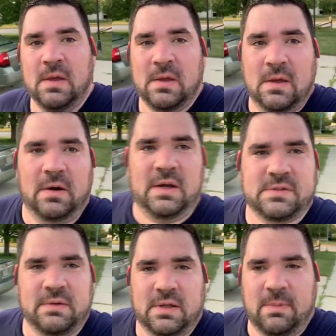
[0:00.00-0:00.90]
All right,
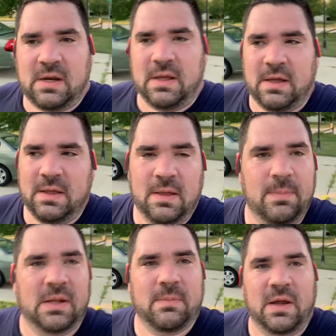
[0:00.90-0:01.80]
so we got about
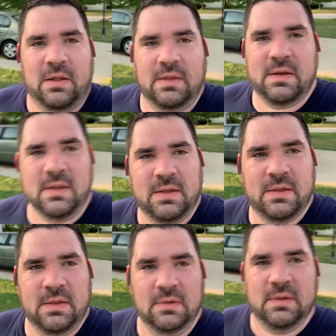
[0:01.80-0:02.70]
a mile in,
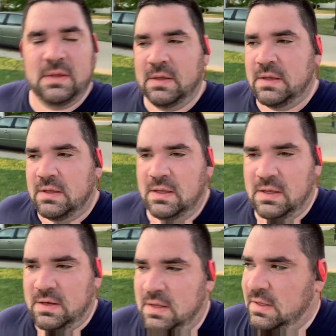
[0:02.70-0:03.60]

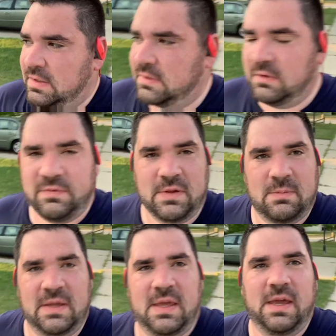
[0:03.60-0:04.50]
and really feeling
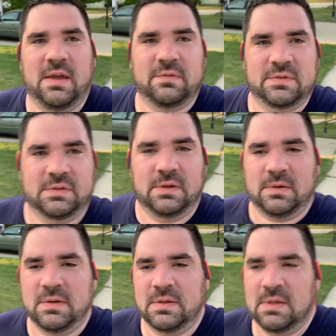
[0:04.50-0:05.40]
my calves, so
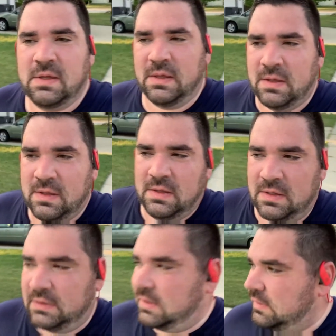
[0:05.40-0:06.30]

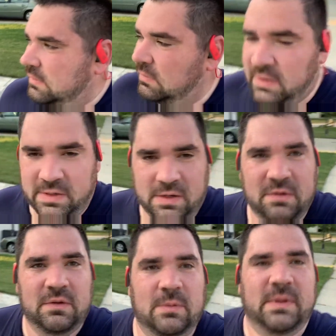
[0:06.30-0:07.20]
walk it out a
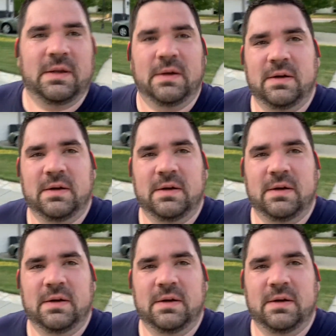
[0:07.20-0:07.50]
little bit here.